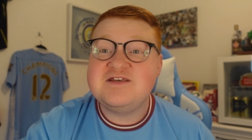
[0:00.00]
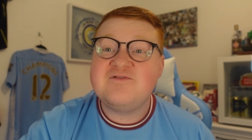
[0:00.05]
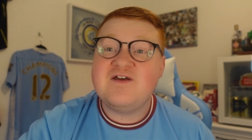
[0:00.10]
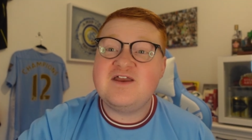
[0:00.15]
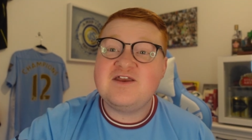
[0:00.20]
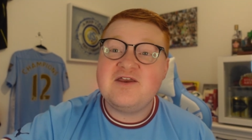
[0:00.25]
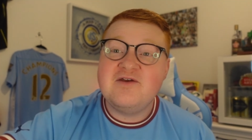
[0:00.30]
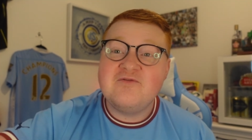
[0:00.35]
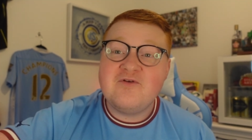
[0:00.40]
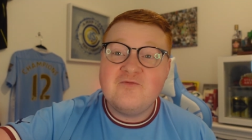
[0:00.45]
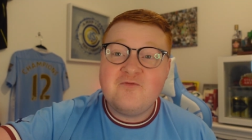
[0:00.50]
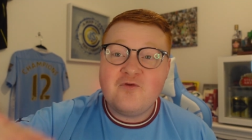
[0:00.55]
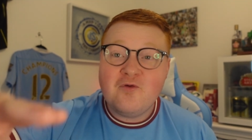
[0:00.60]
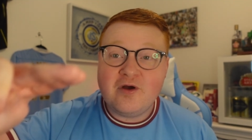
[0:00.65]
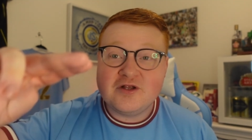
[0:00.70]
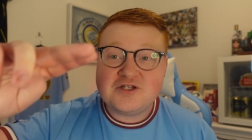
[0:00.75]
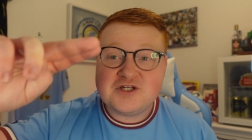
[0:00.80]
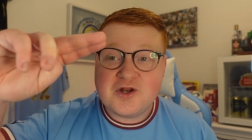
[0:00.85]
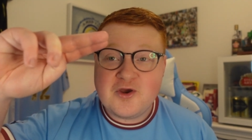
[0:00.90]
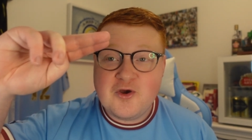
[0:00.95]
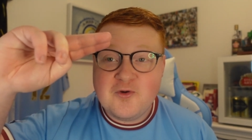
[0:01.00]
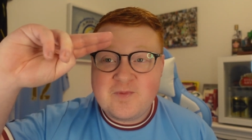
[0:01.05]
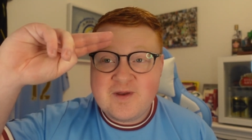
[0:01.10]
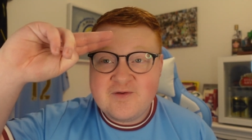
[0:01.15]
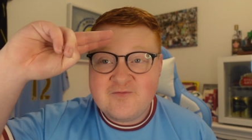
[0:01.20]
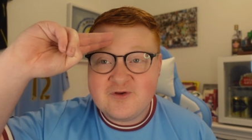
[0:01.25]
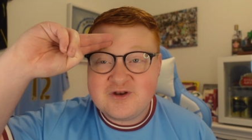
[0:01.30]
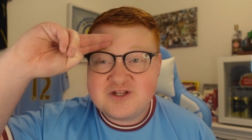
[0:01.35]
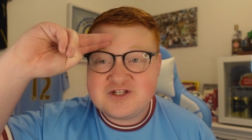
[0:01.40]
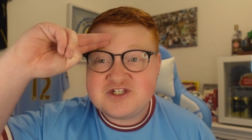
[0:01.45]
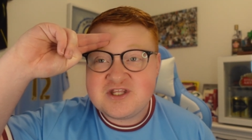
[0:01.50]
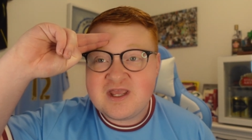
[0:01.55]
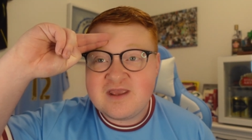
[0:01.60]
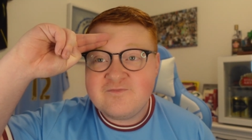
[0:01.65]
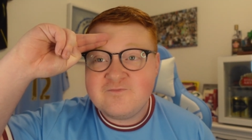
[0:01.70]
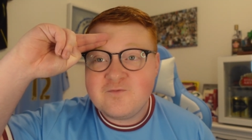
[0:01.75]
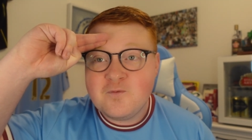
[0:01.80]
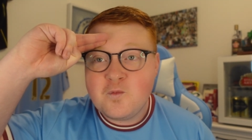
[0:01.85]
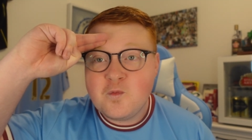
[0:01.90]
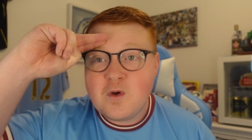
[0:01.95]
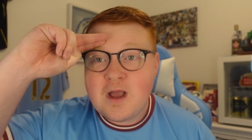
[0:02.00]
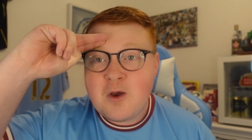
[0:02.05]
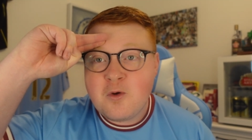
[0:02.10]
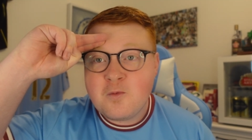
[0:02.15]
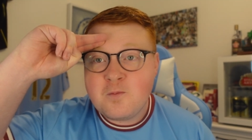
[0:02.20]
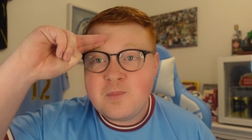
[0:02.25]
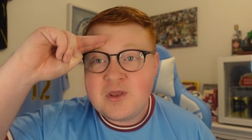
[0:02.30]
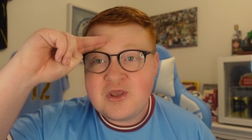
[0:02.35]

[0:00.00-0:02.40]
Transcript: Thank you everyone for watching. I hope everyone is safe and well.